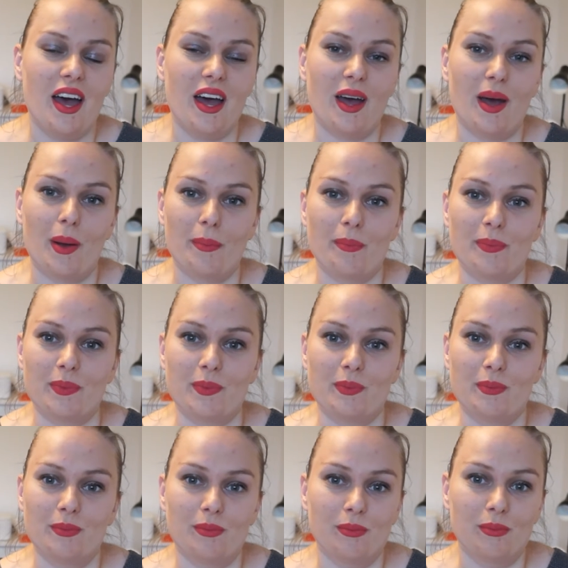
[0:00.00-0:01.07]
um,
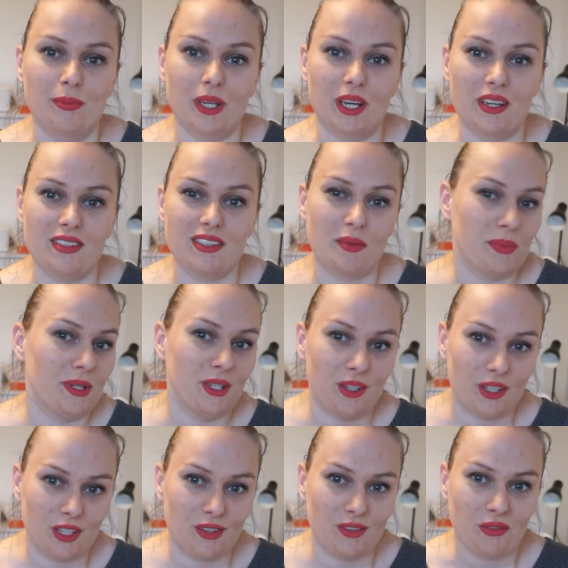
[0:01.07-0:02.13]
because I've been
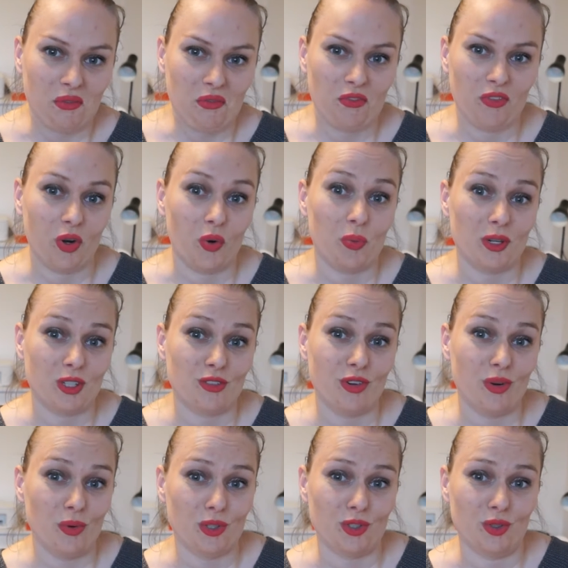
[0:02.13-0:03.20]
looking very much
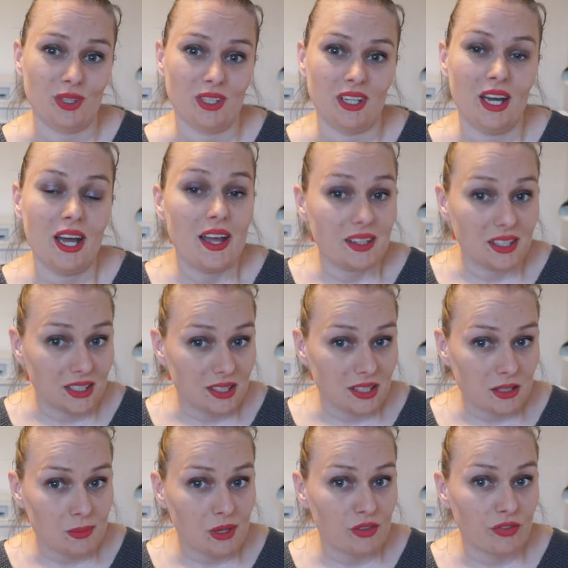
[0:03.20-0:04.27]
forward to it. This
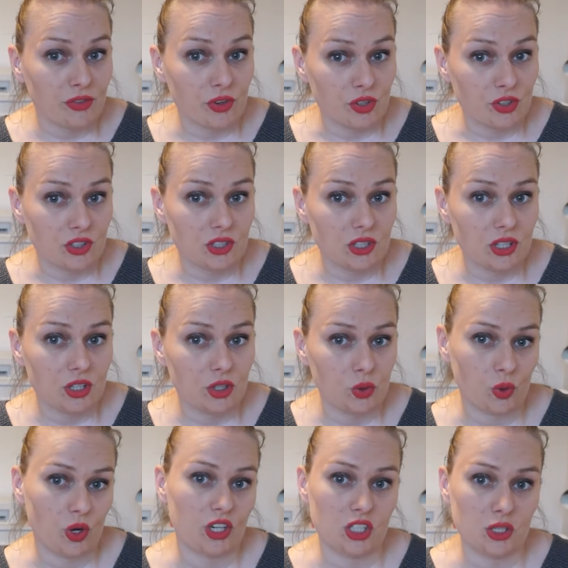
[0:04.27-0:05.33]
is my first
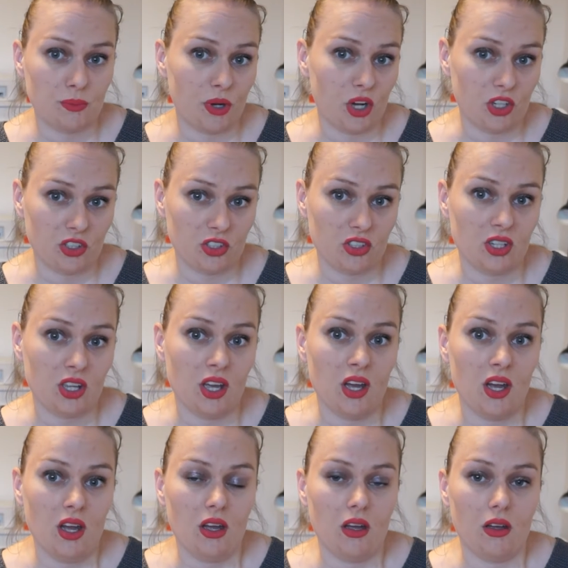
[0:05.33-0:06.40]
crush box
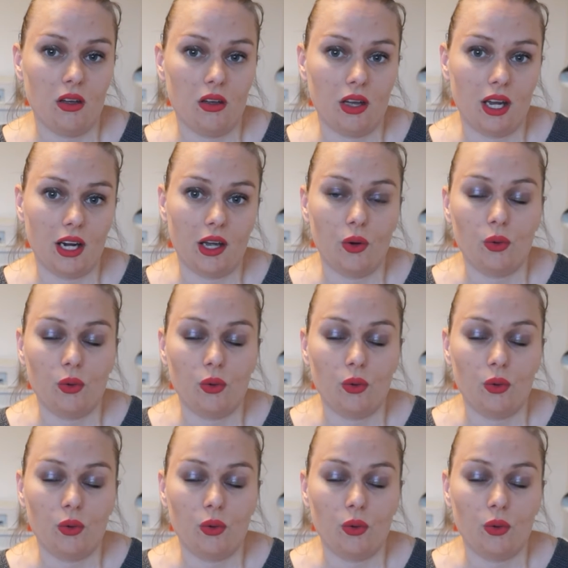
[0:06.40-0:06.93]
uh, and I